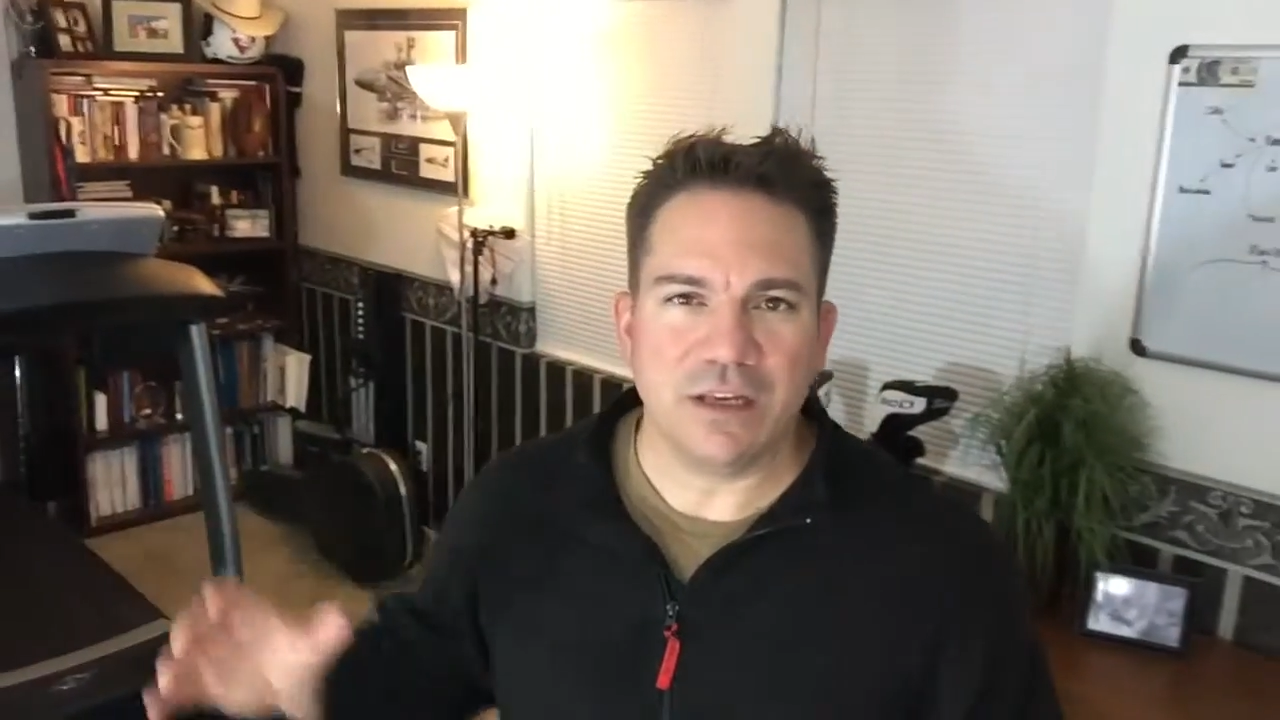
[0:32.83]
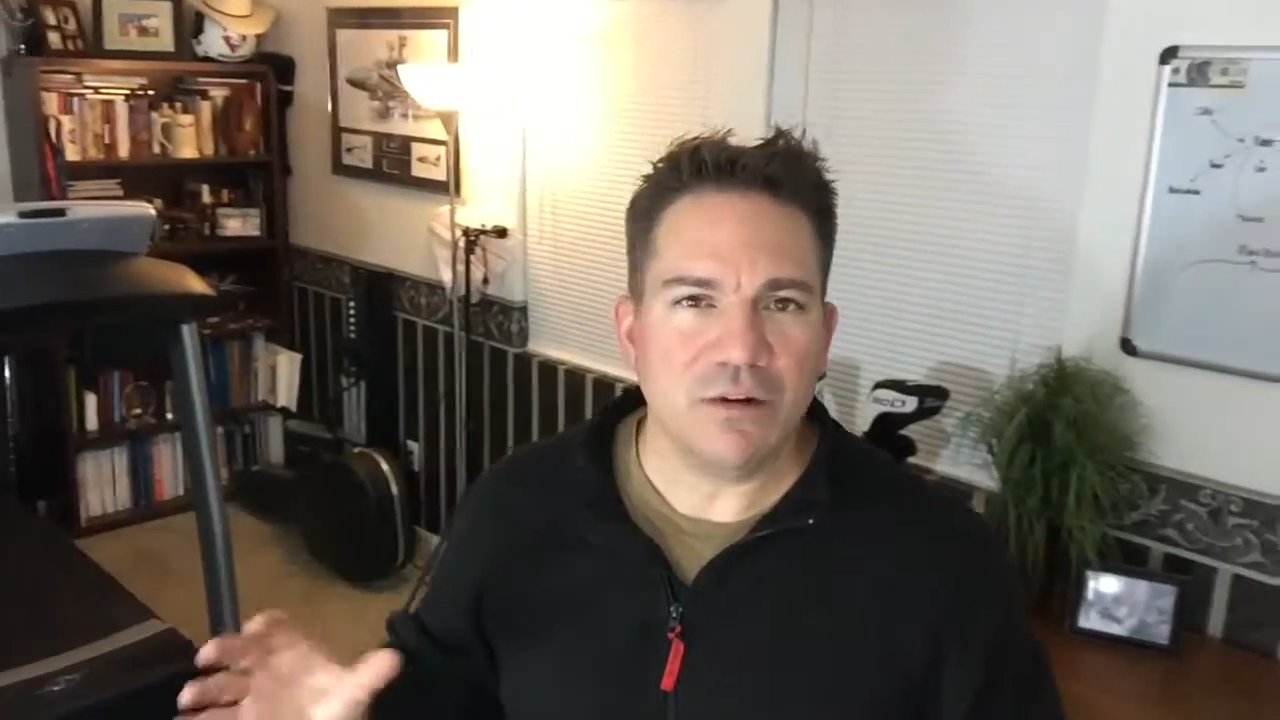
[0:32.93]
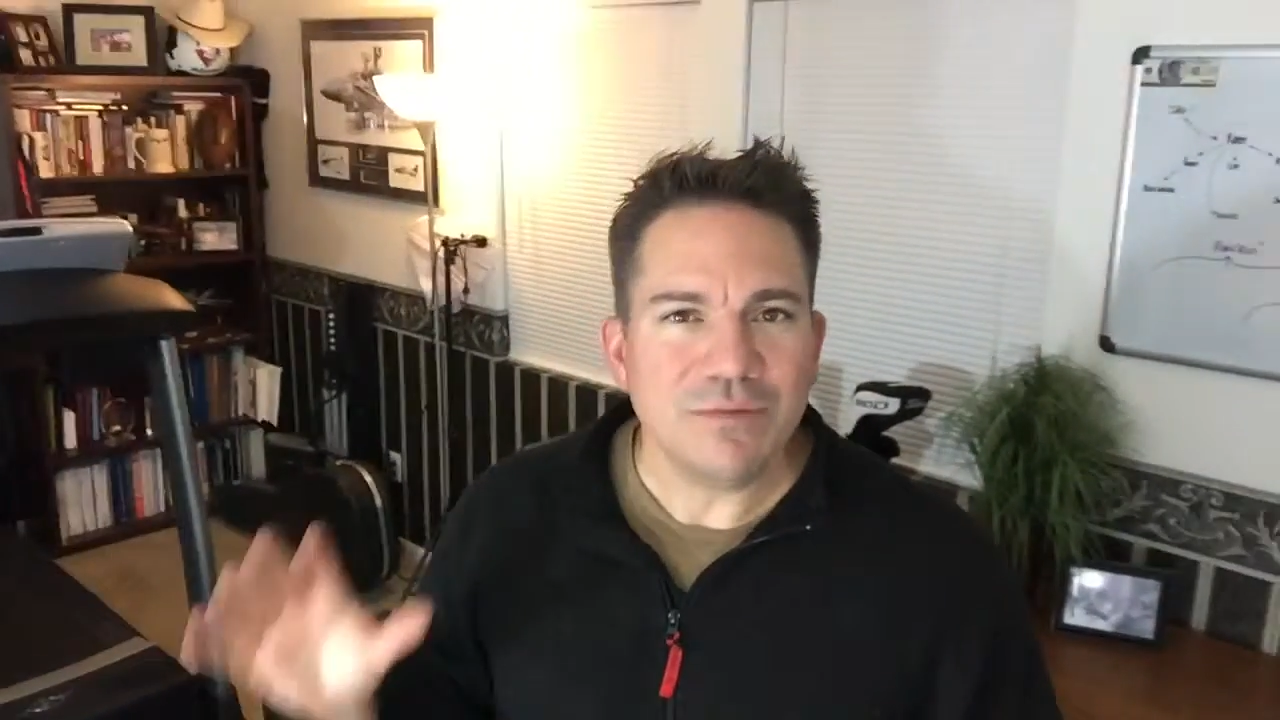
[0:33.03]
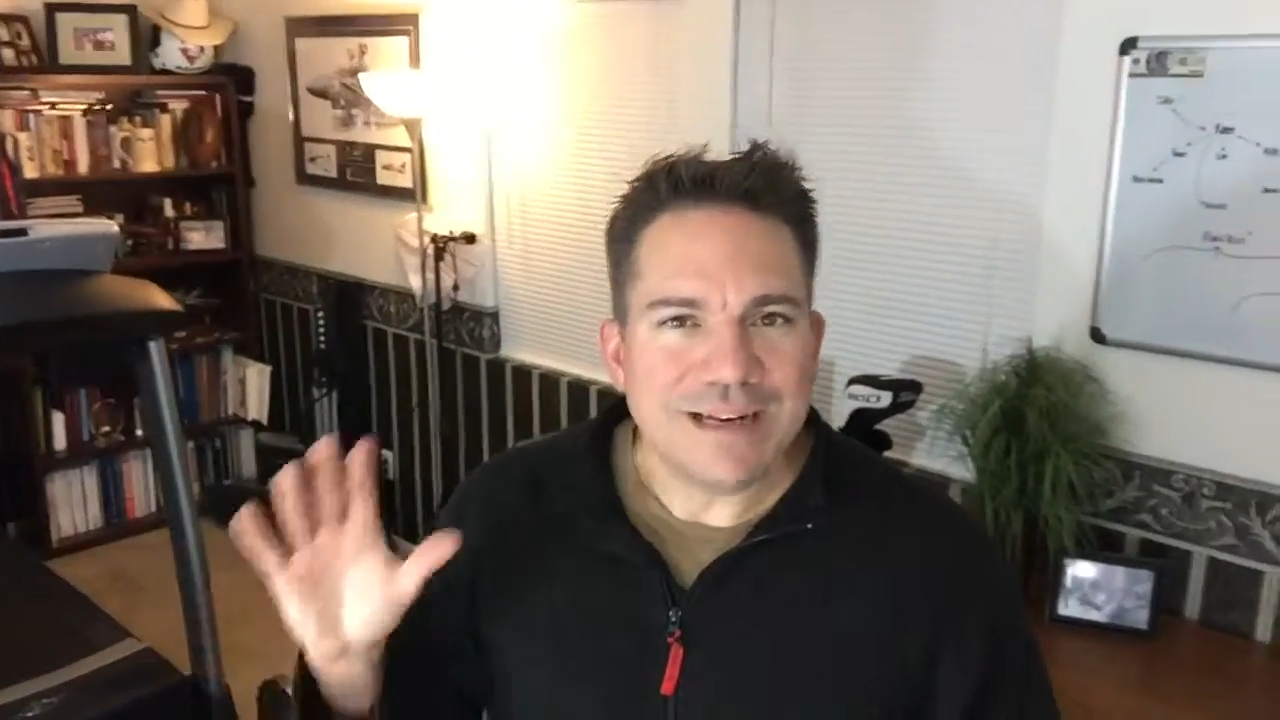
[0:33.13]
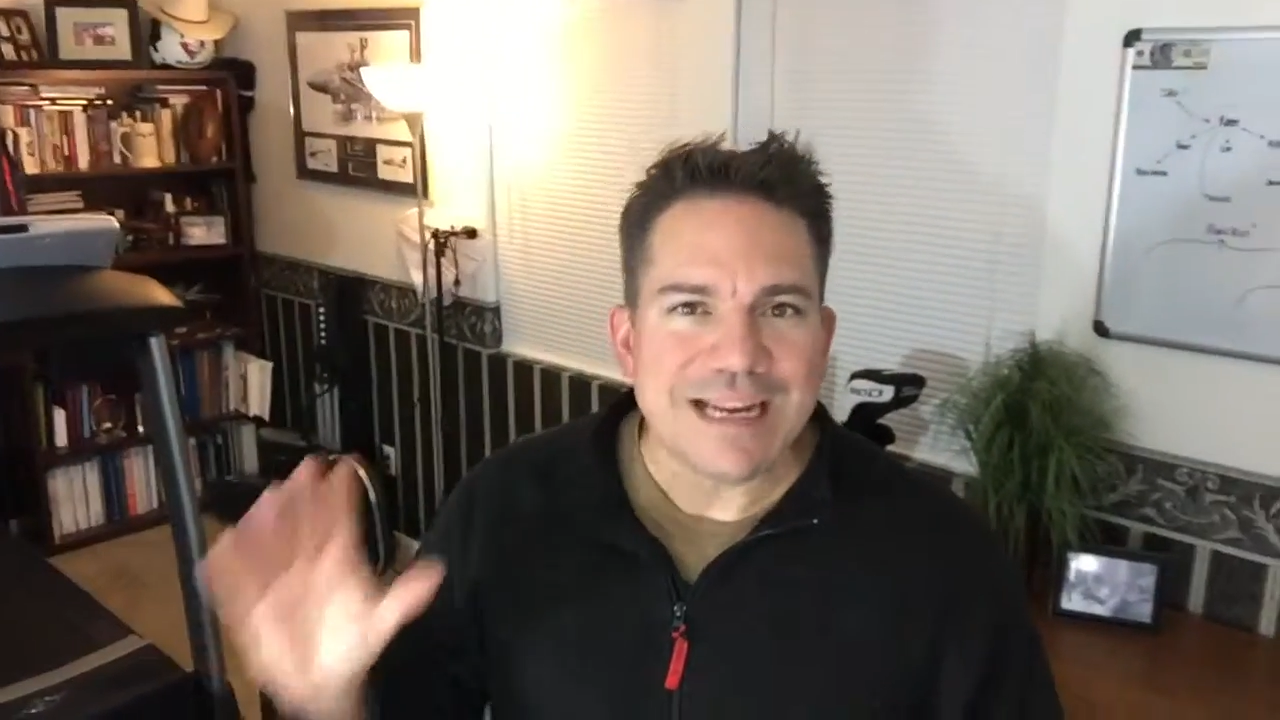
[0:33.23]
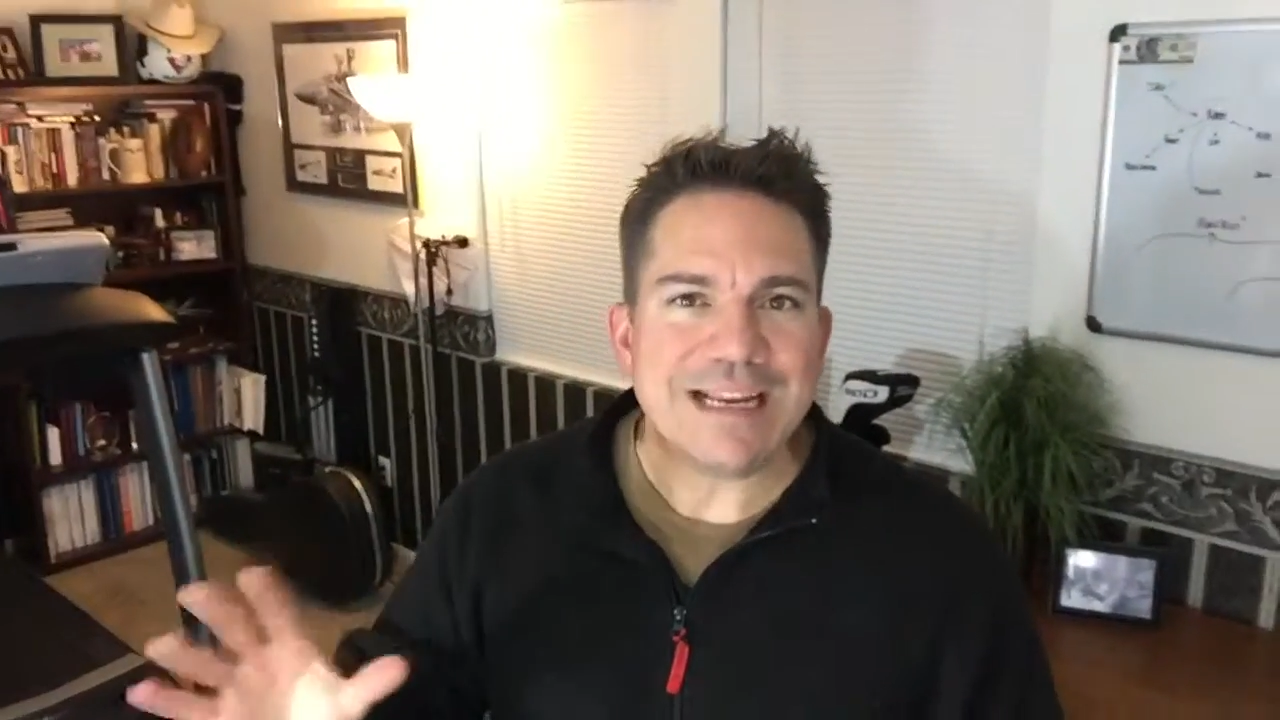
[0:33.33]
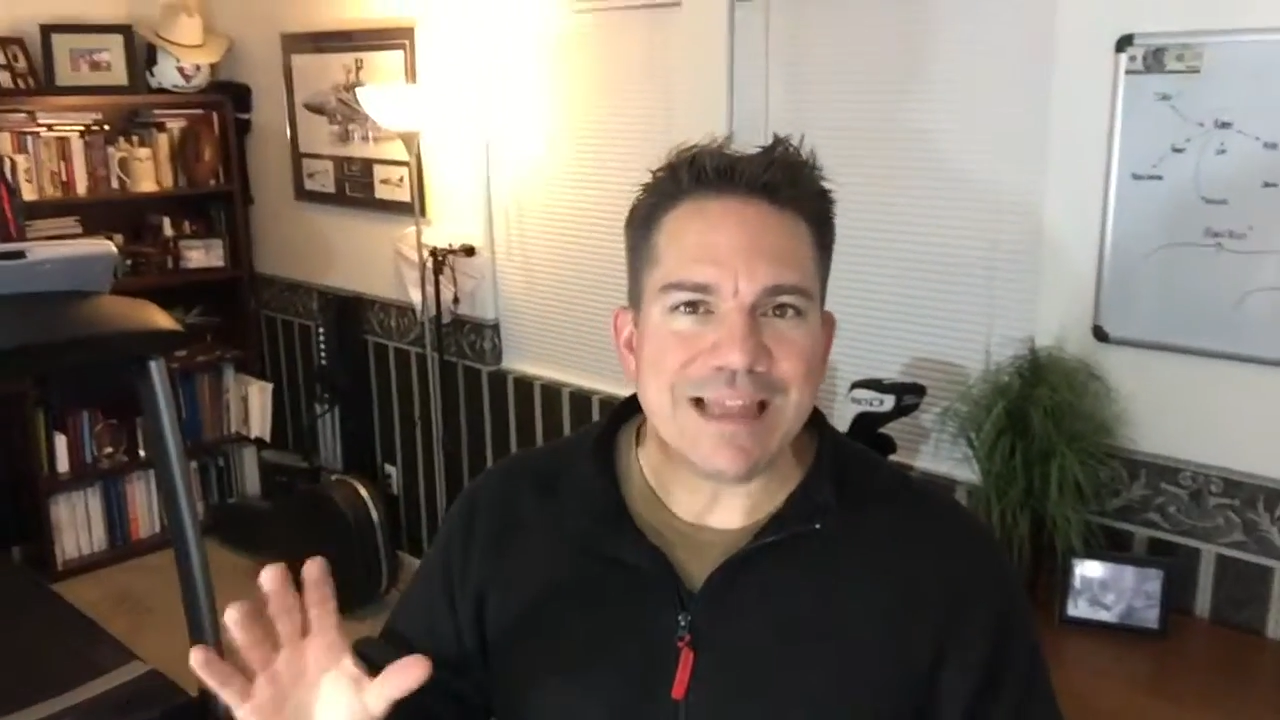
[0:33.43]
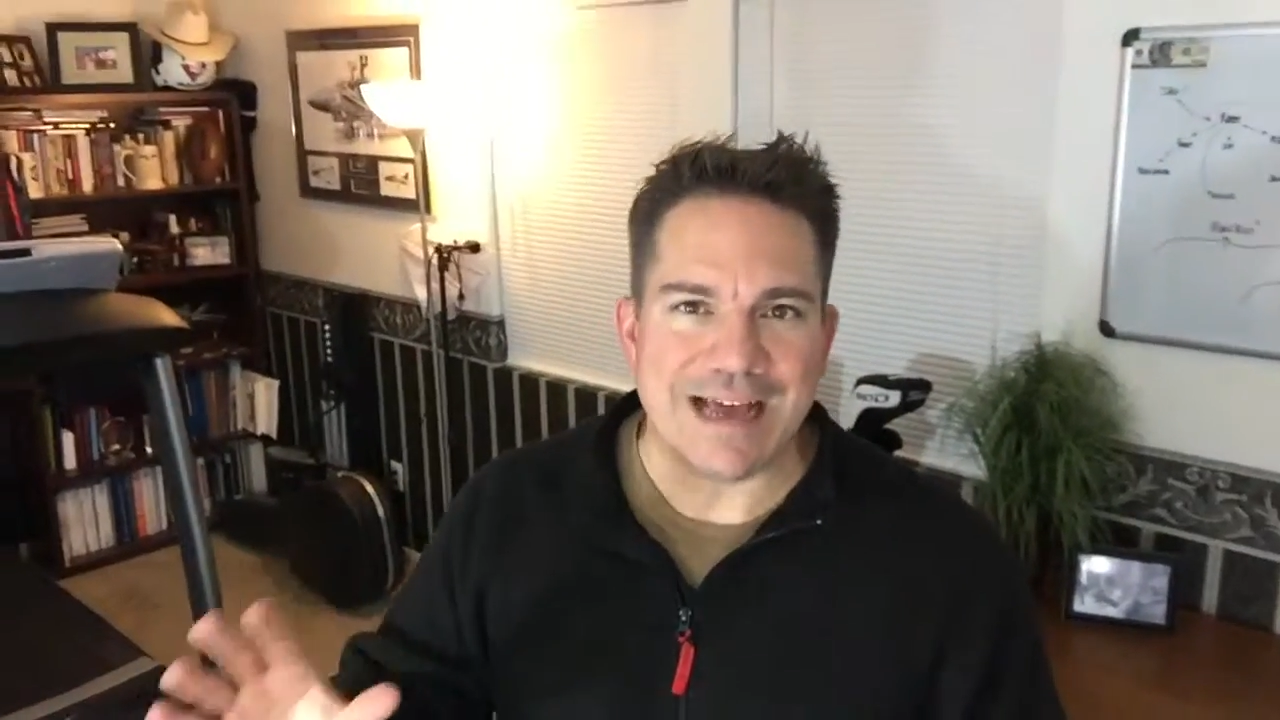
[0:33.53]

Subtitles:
You don't need